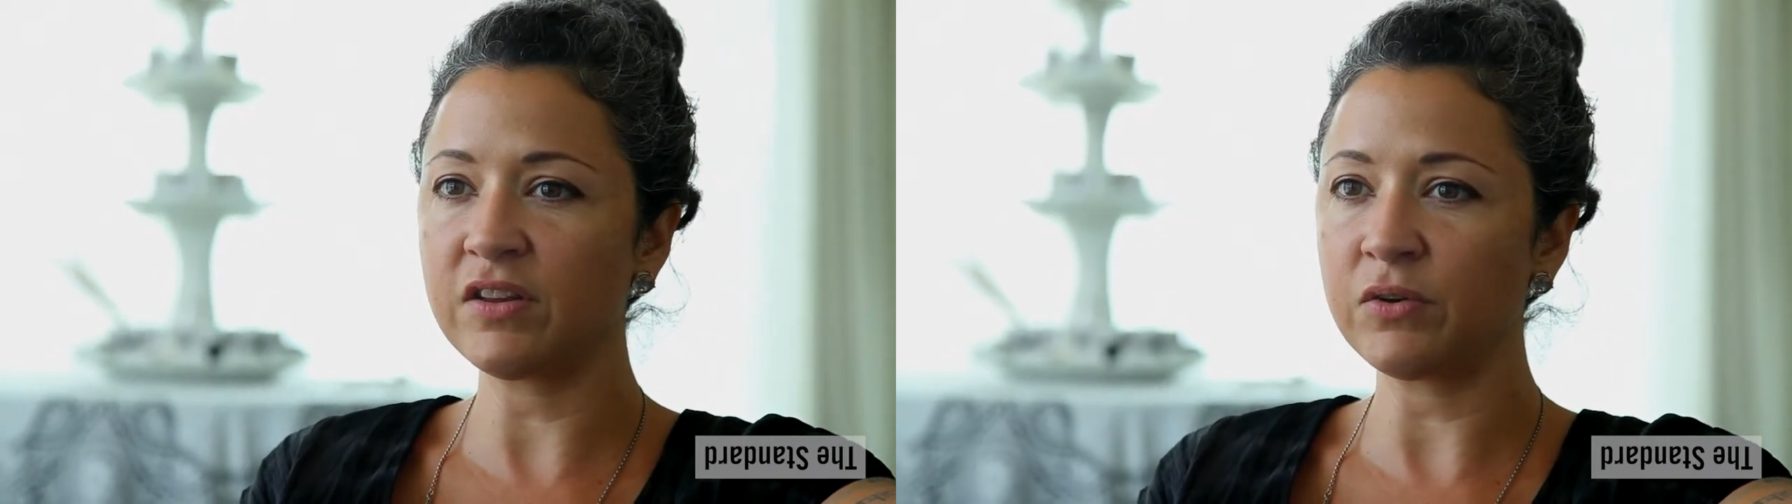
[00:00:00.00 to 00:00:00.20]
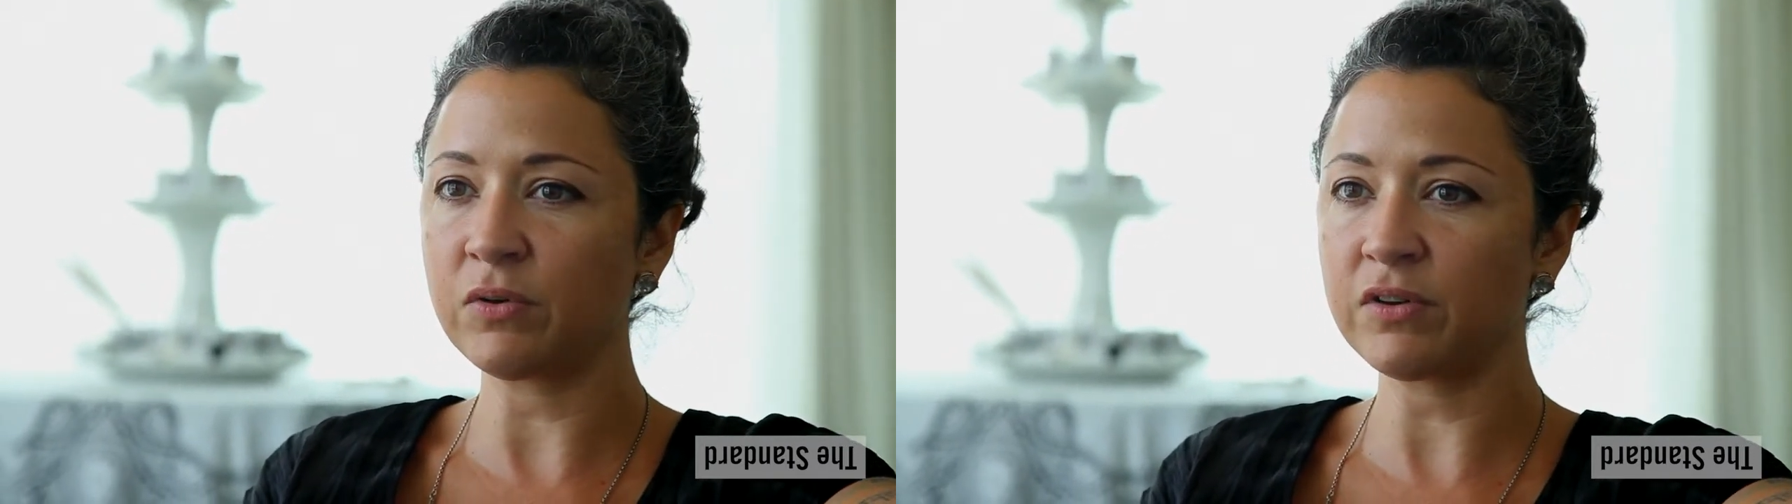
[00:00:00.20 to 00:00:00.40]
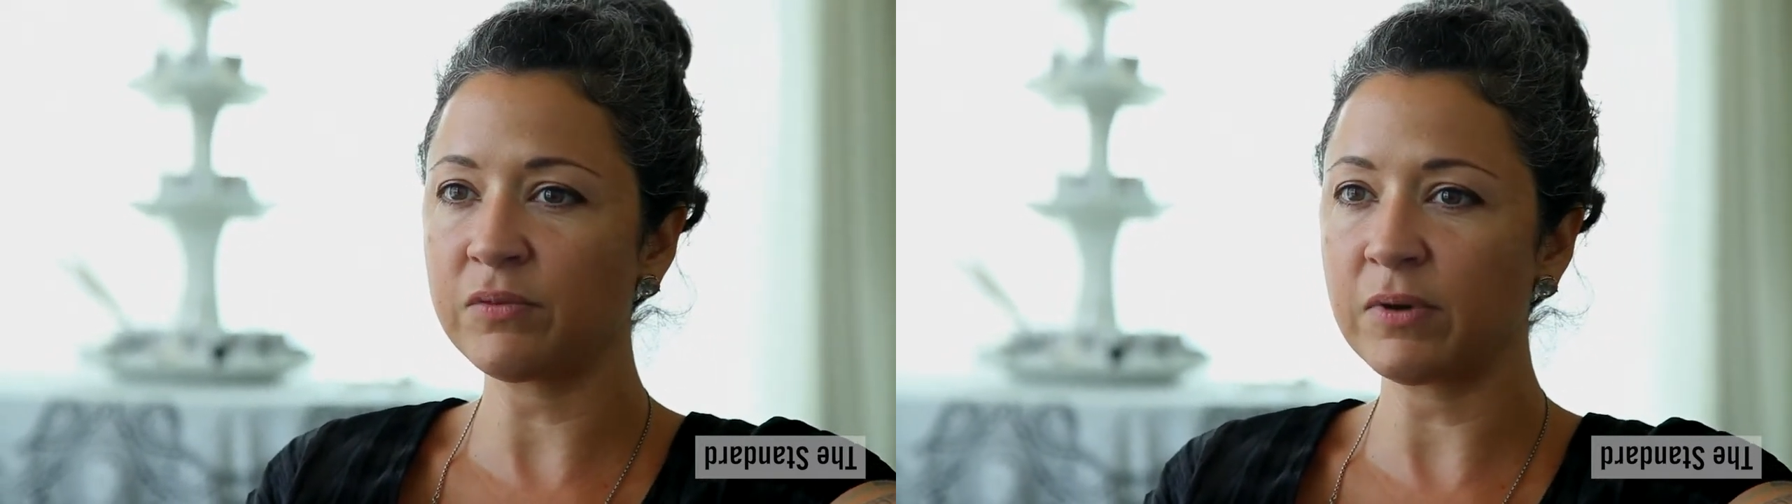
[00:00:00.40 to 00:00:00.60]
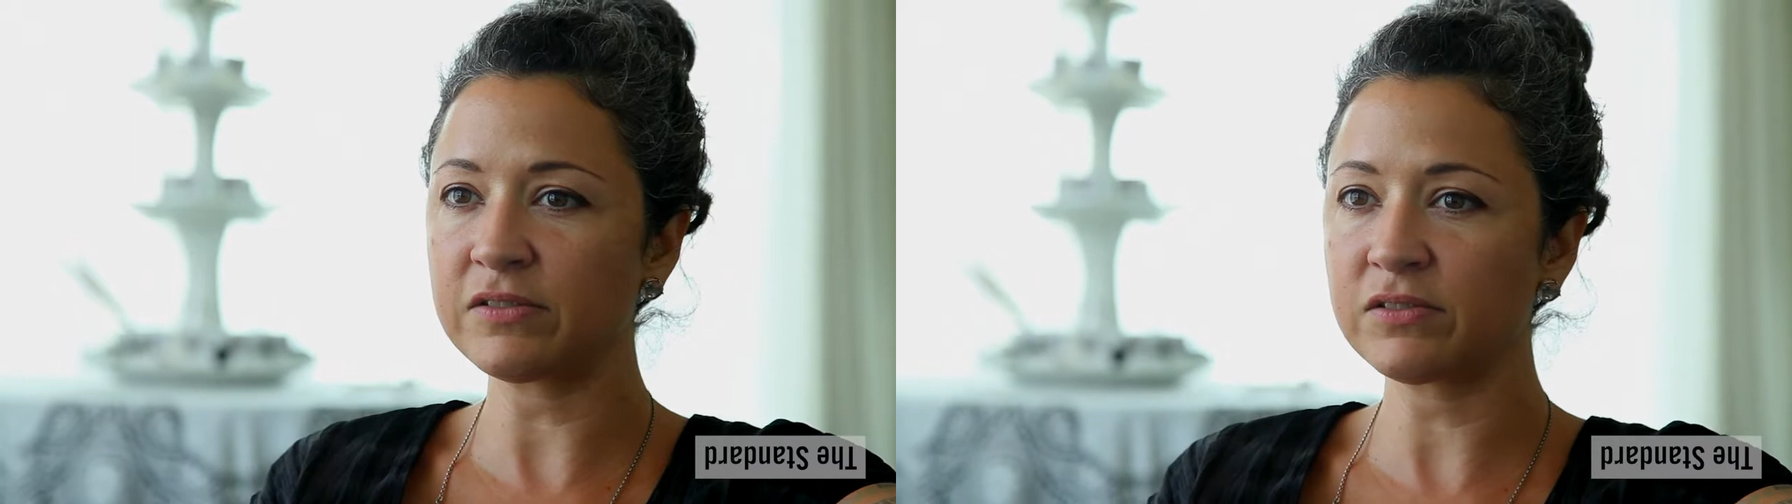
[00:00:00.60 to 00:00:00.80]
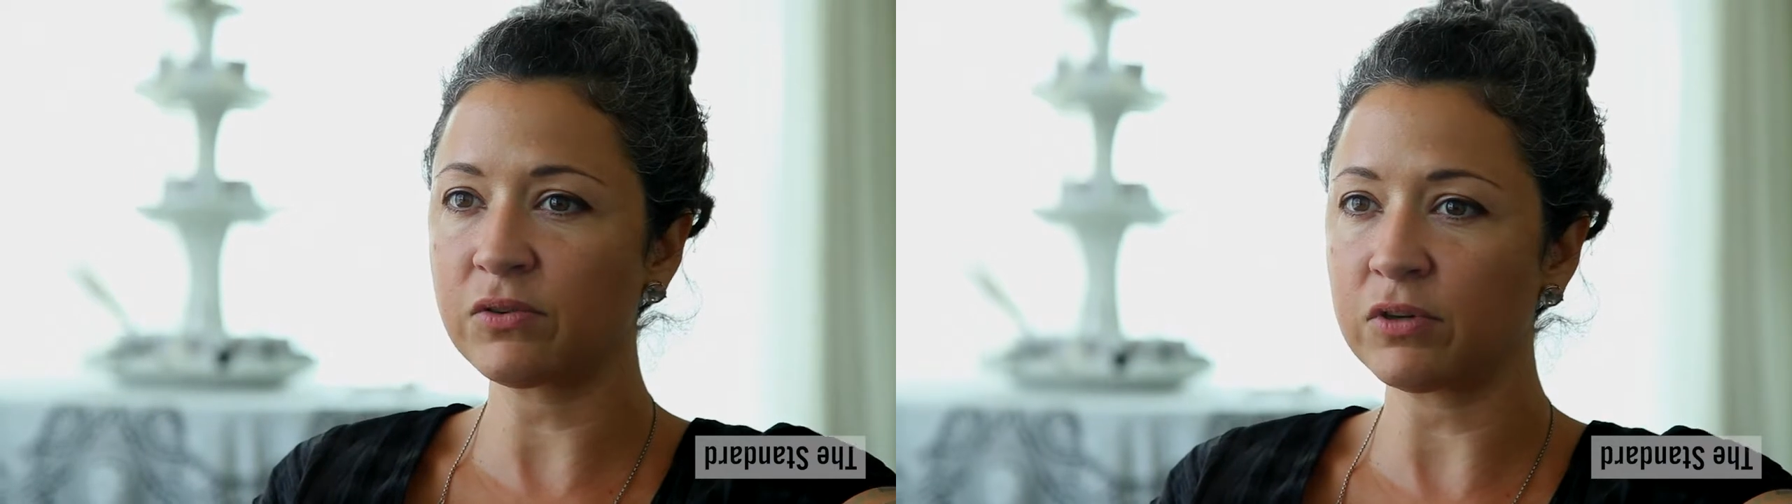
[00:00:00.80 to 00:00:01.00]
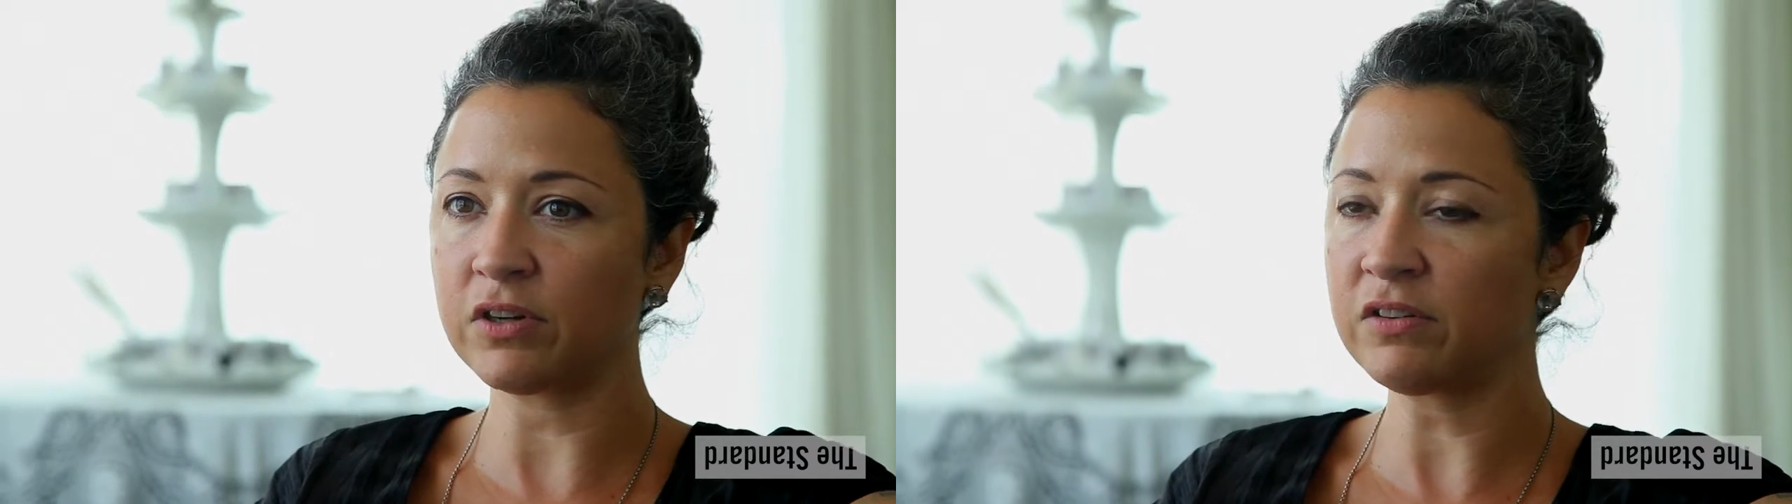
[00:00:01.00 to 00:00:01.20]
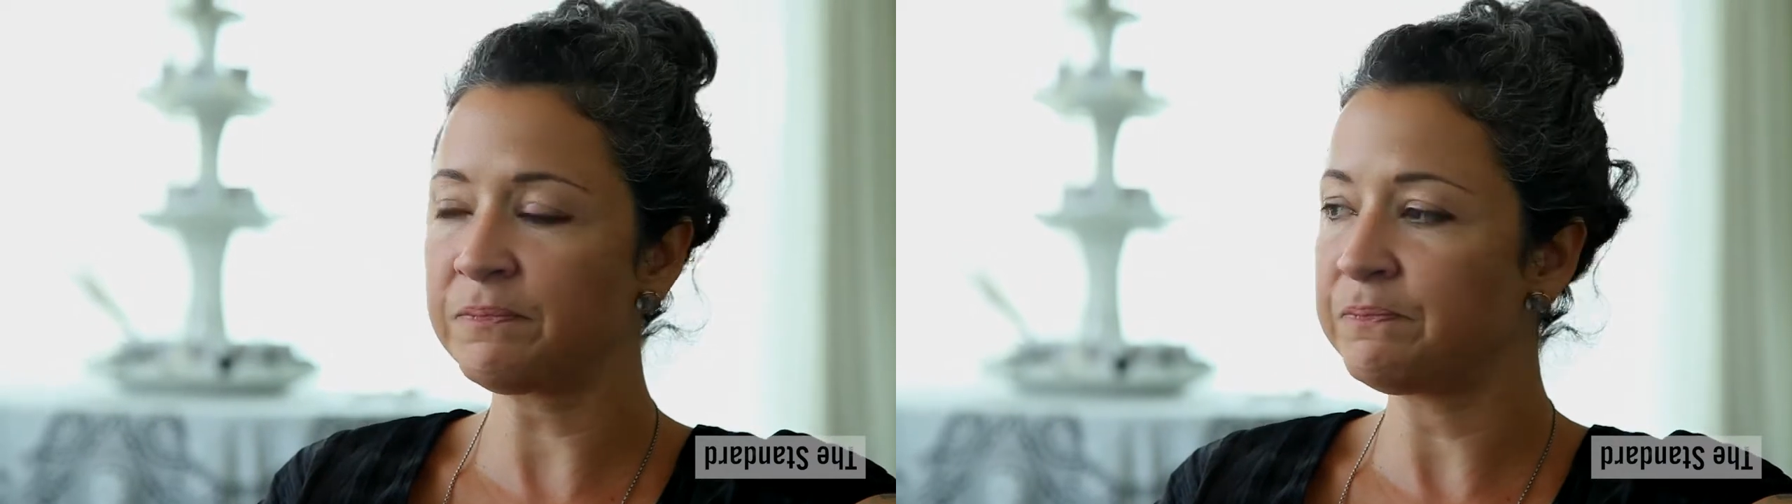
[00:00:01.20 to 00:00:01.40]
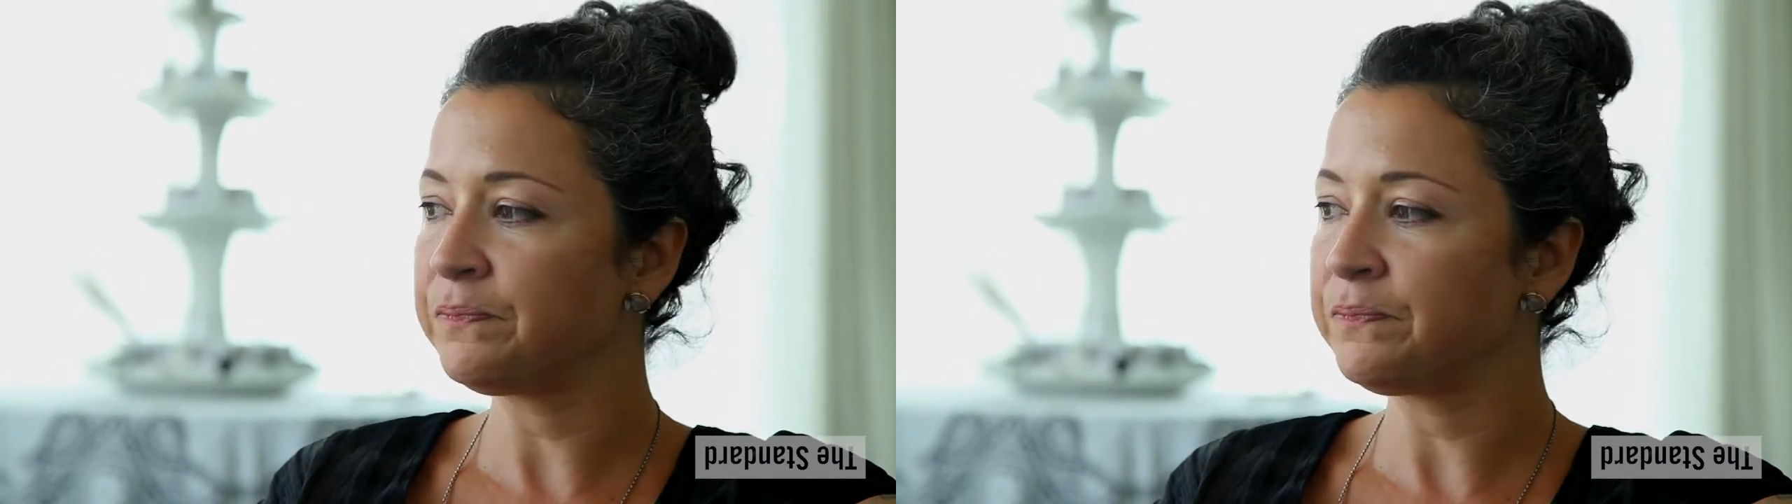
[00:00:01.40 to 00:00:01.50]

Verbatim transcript: the northwest corner.